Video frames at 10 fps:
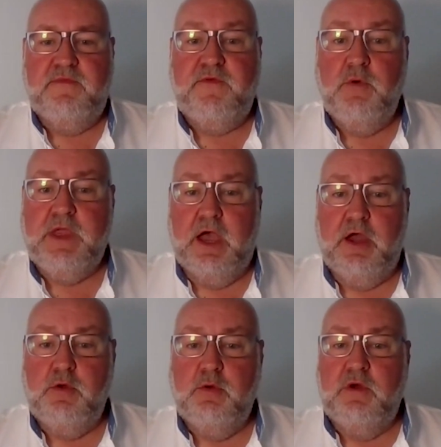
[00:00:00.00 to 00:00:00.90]
Before we
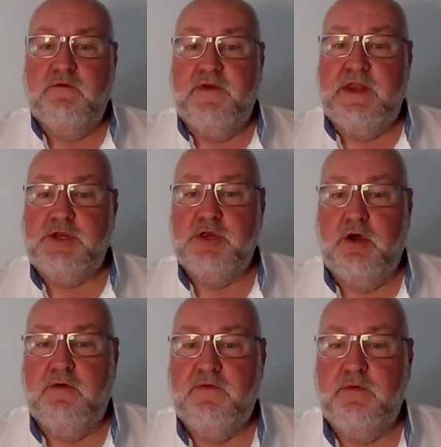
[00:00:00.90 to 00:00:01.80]
go, we'll finish
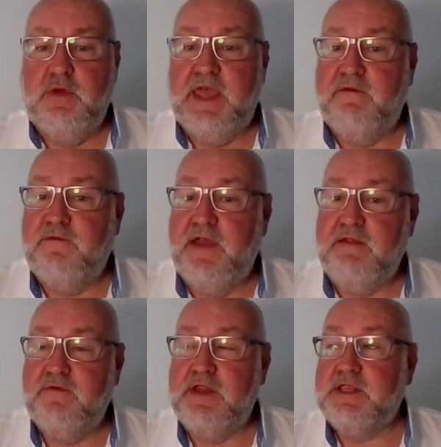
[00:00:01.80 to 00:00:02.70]
off with our
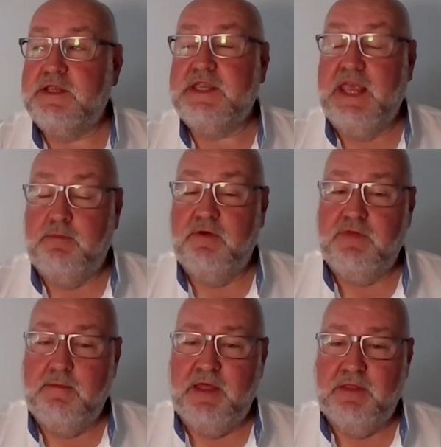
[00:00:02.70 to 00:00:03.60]
favourite tip
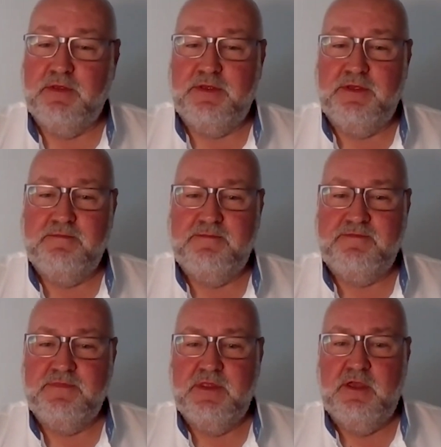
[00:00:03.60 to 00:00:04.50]
of the month.
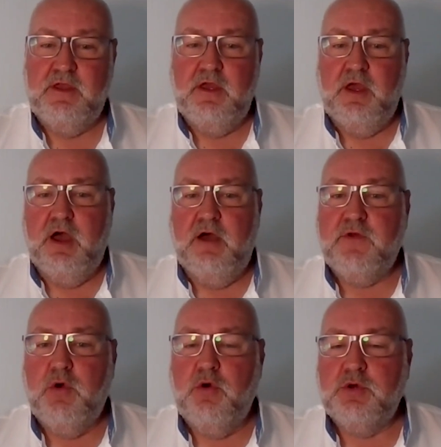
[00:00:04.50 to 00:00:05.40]

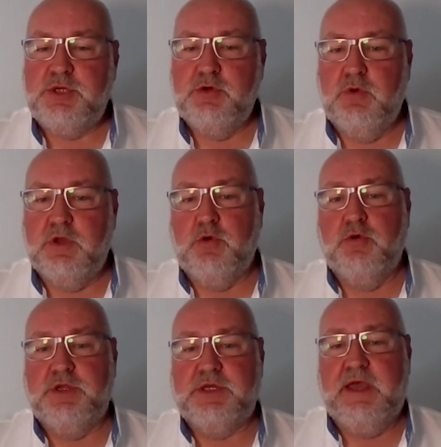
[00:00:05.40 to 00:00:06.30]
Of course, you'll want
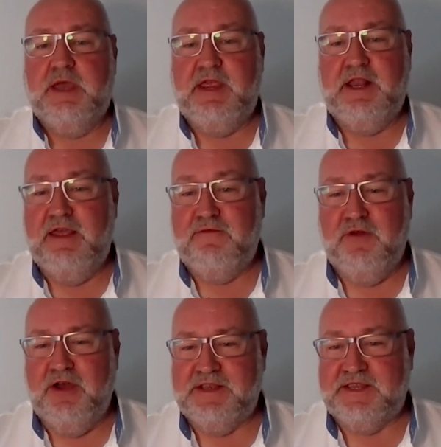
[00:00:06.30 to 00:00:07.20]
orders coming in
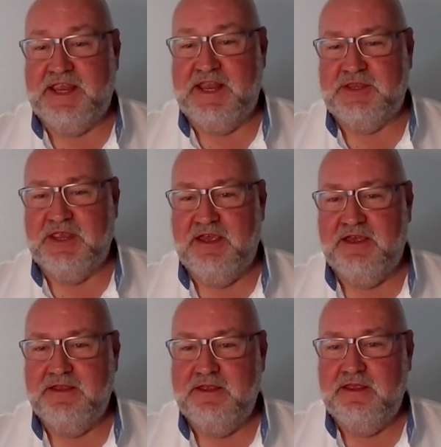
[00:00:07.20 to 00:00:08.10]
left, right and centre,
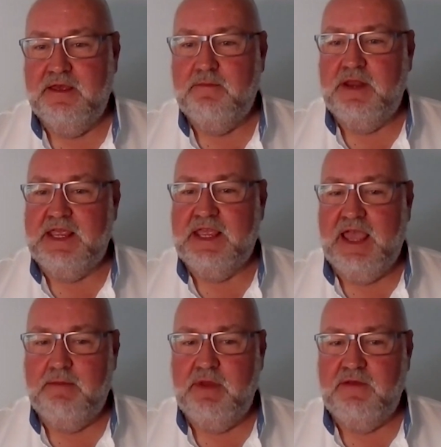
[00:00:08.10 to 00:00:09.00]
but it
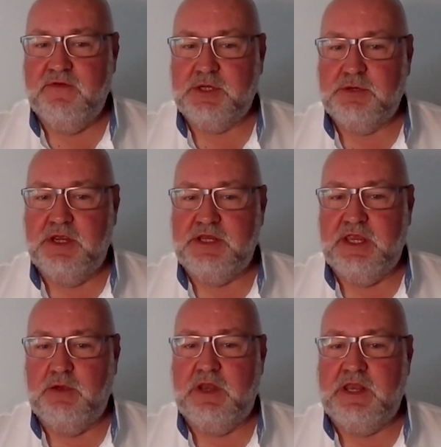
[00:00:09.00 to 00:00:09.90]
can be
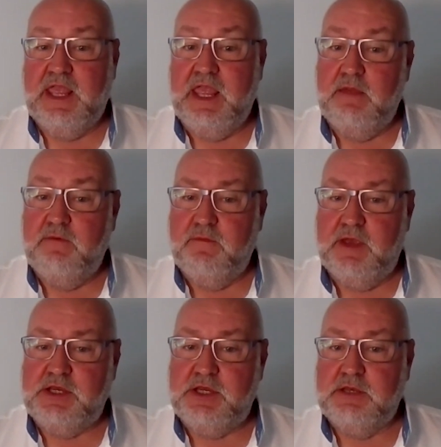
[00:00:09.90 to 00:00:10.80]
frustrating when key
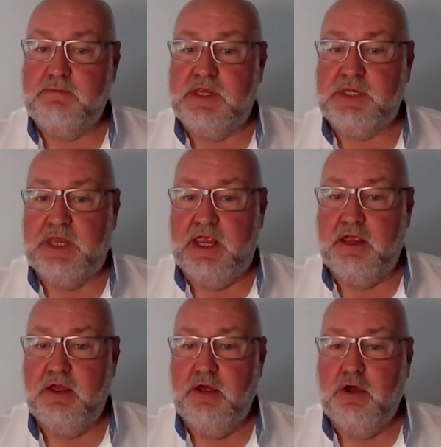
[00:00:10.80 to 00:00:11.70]
information is
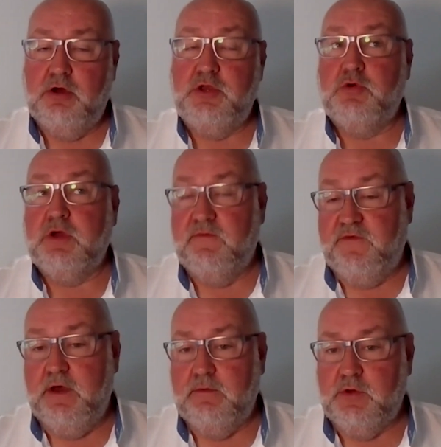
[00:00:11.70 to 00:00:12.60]
missing on your
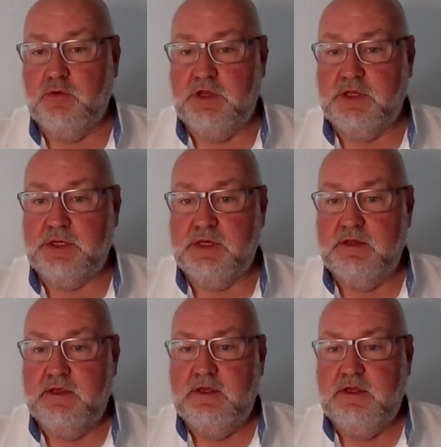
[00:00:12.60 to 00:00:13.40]
confirmed orders.